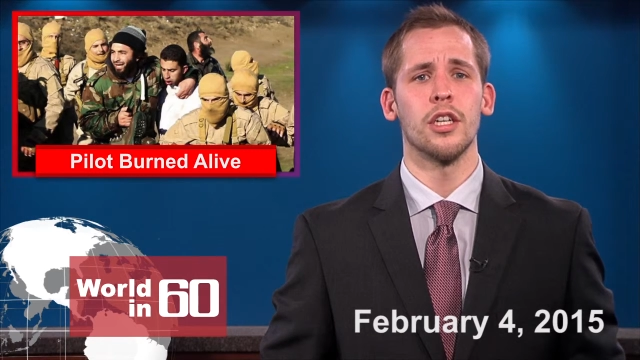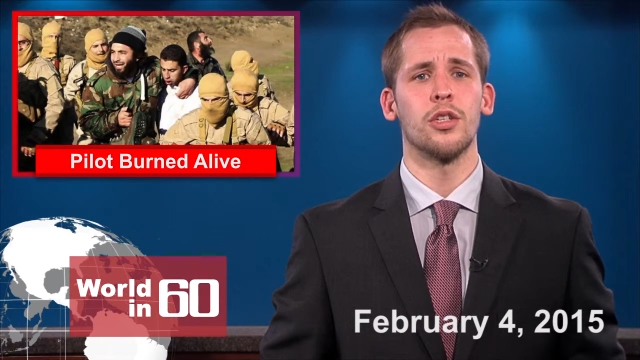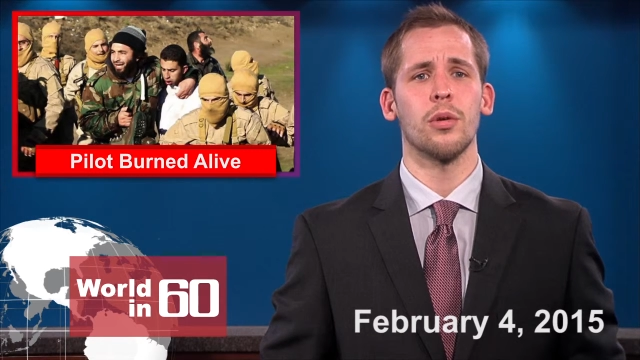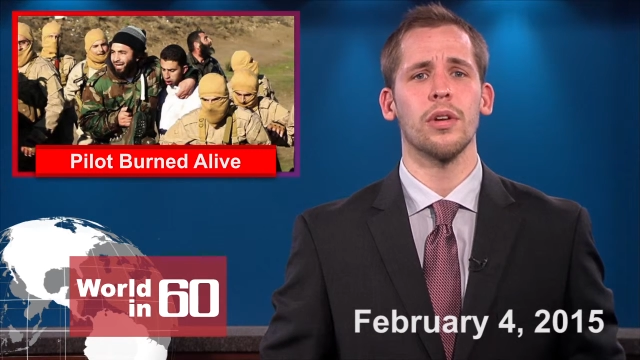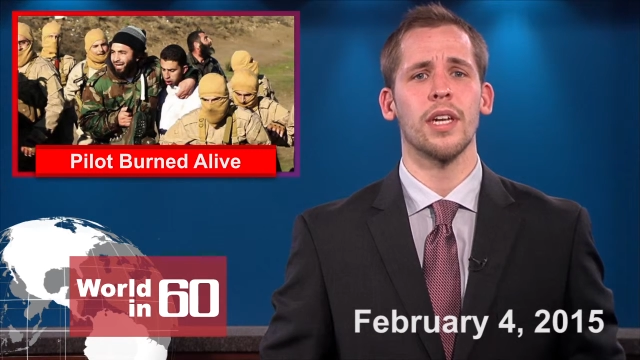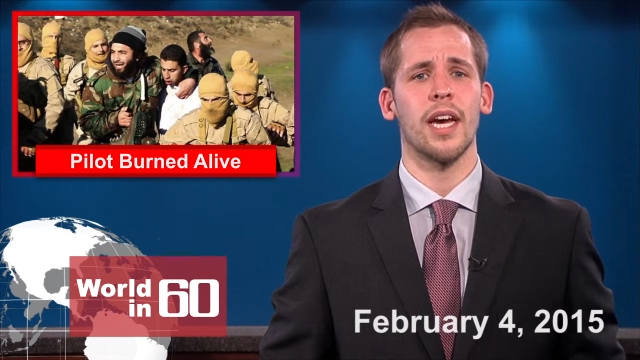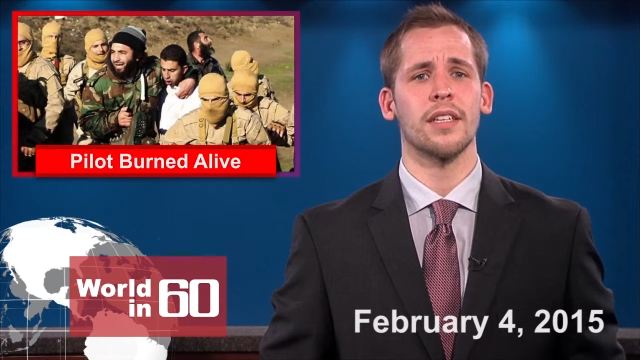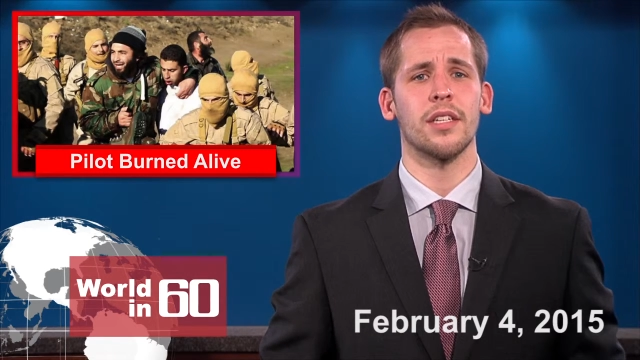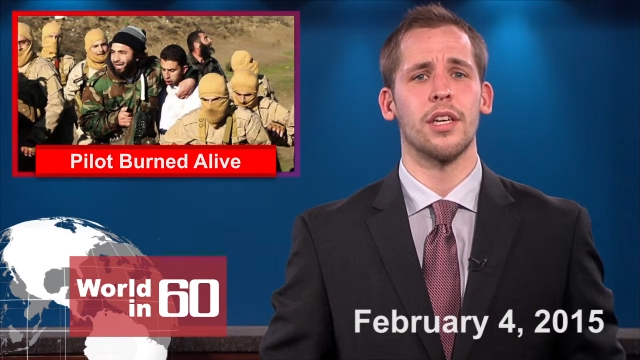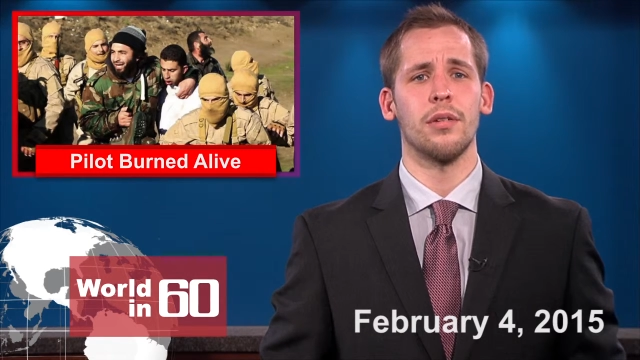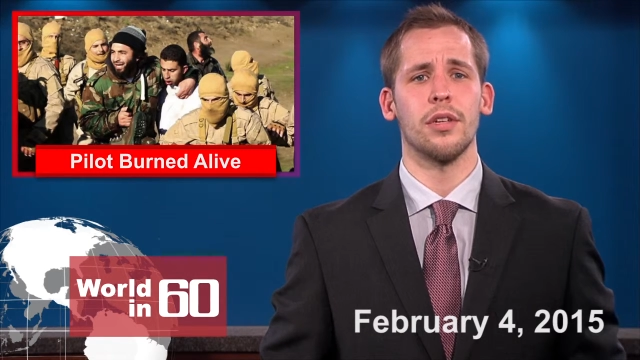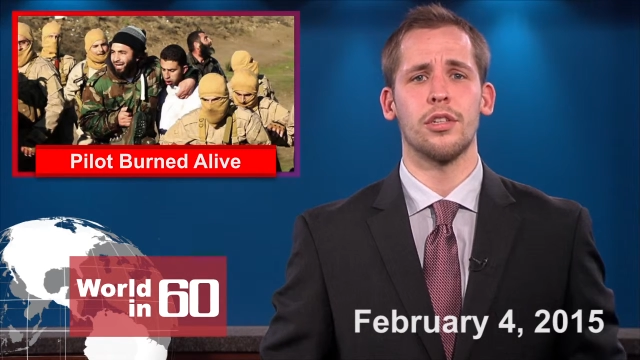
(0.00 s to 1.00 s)
Jordan
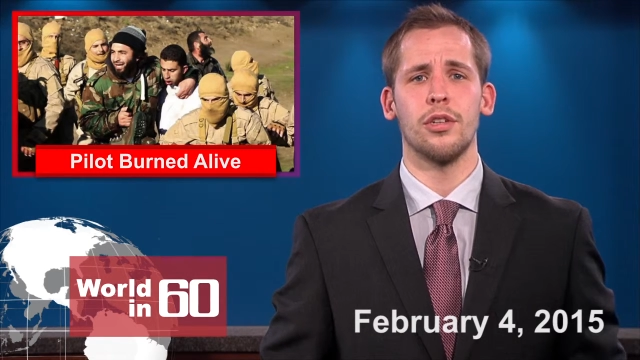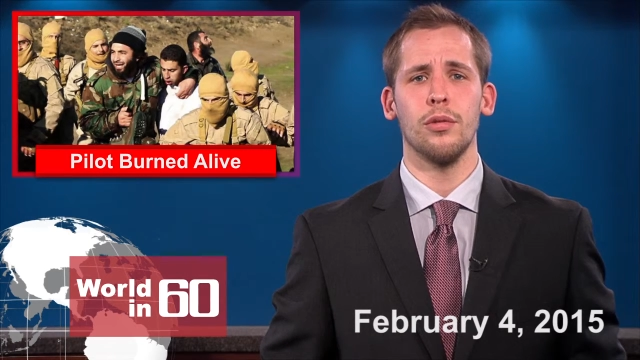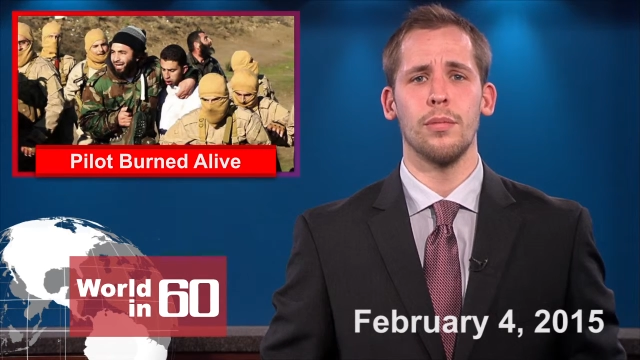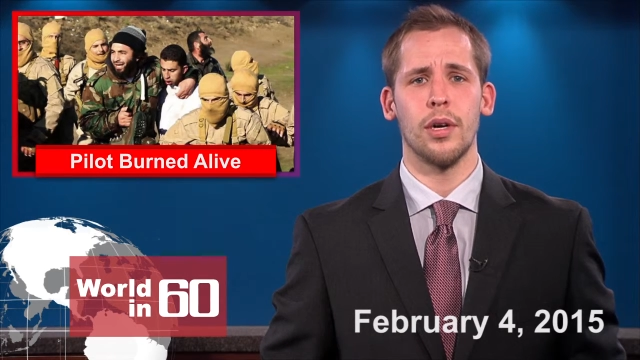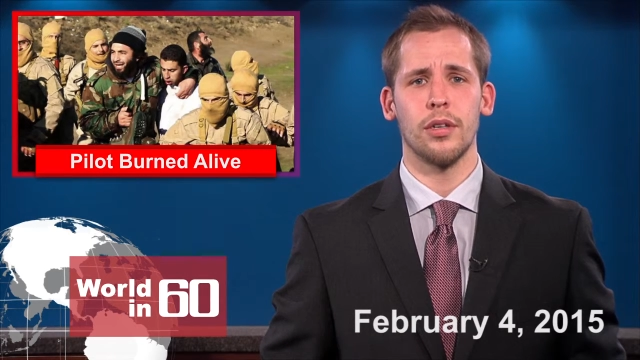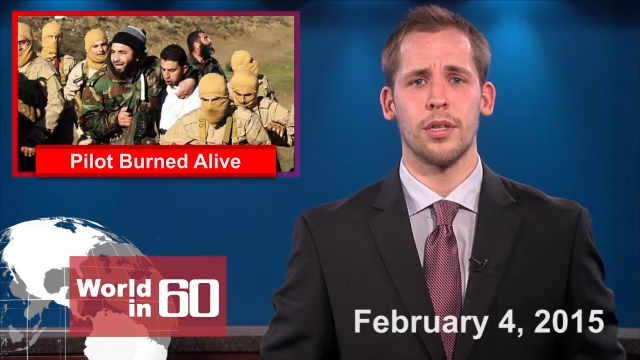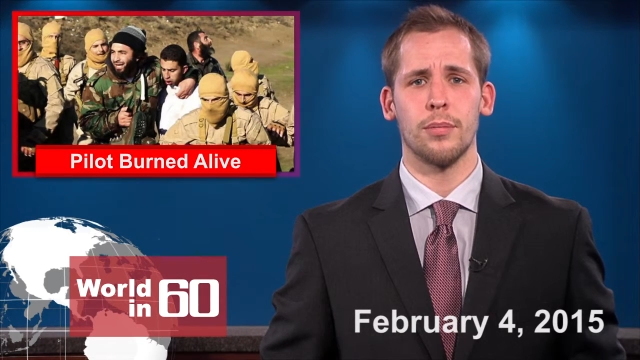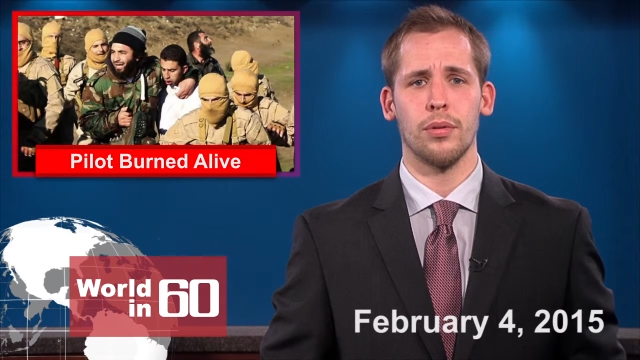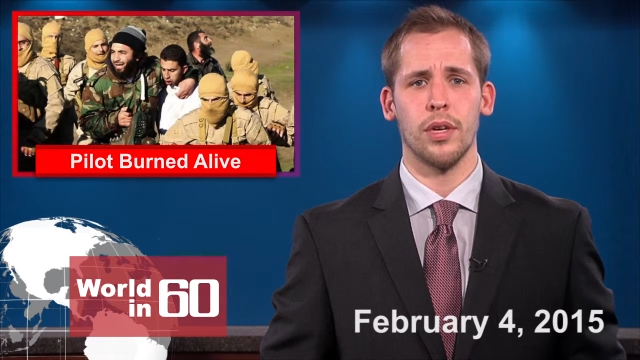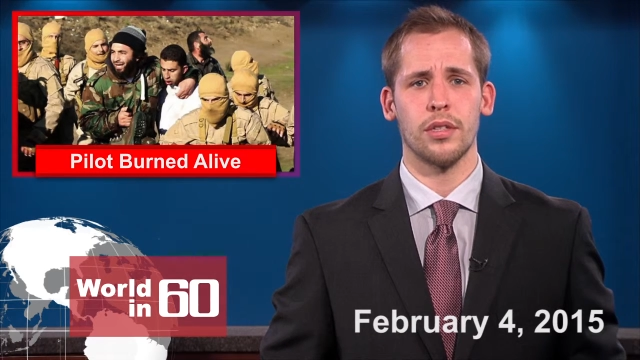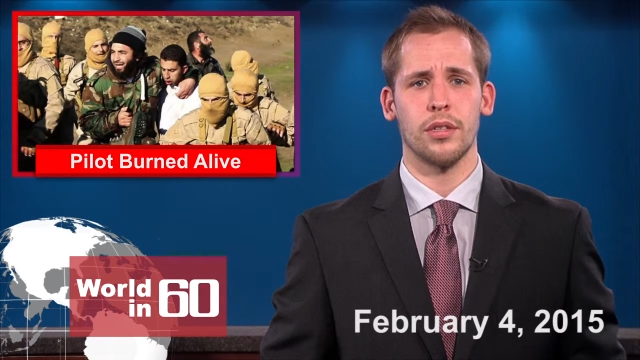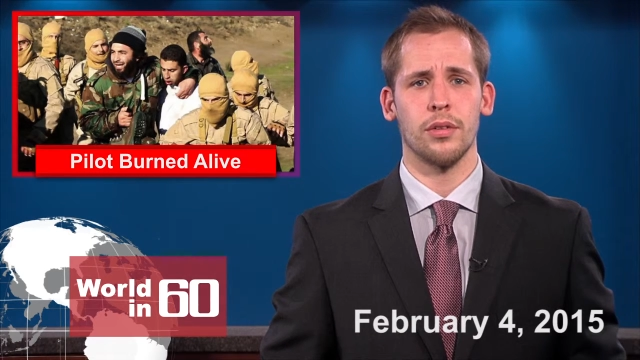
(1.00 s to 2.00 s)
executed two militant
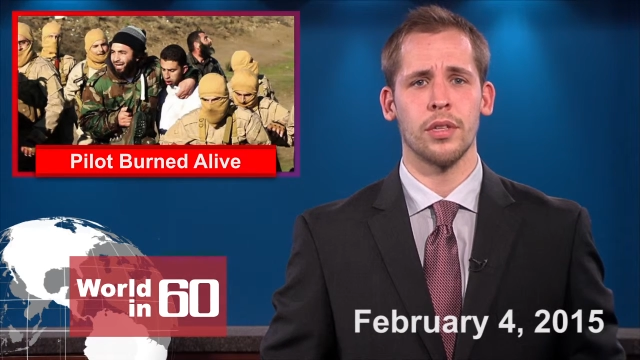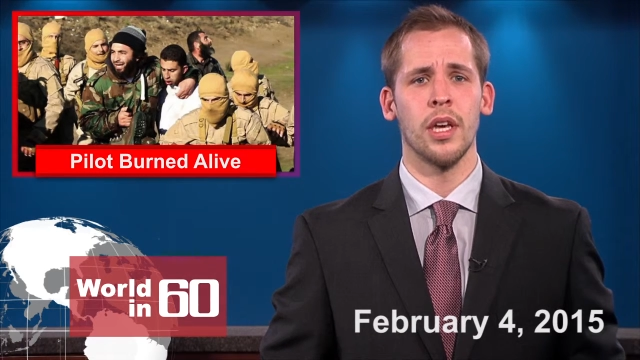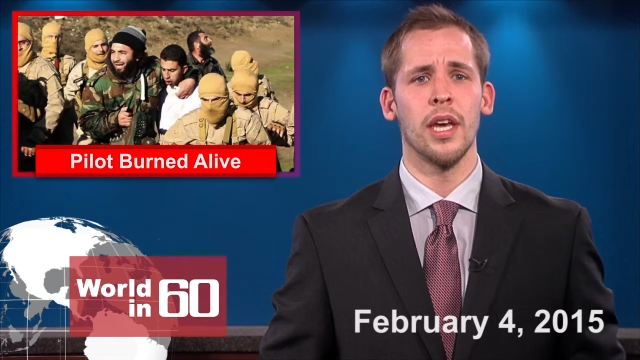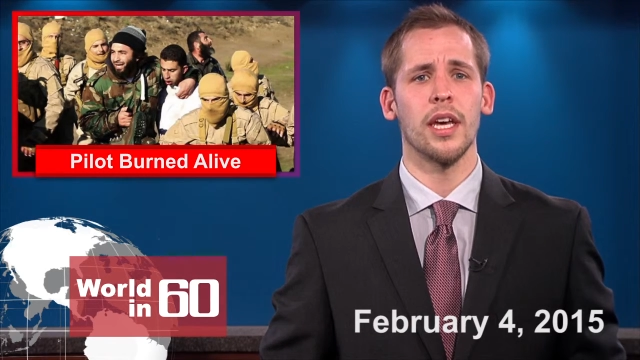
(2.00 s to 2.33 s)
prisoners,